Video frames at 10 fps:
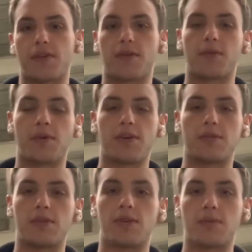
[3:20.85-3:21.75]
I don't know why
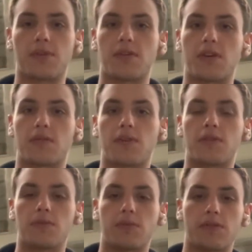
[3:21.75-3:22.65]
you'd want to take a friend
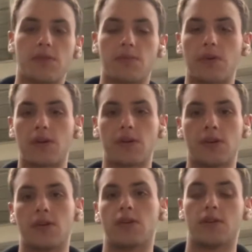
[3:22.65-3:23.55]
to a museum, but
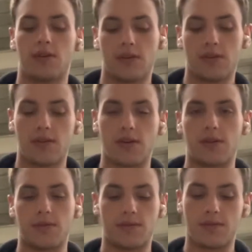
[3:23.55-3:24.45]

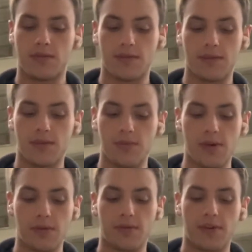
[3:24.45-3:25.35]
hey, it may
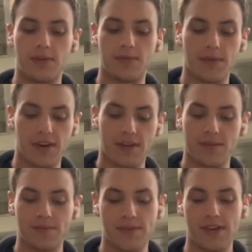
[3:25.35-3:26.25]
be fun.
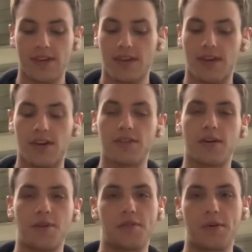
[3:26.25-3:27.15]
Cons,
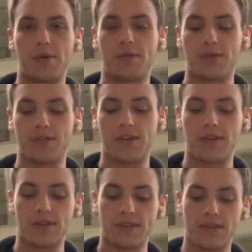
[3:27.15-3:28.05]
however, are a bit more
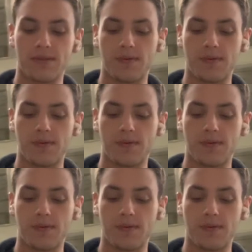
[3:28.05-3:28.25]
serious.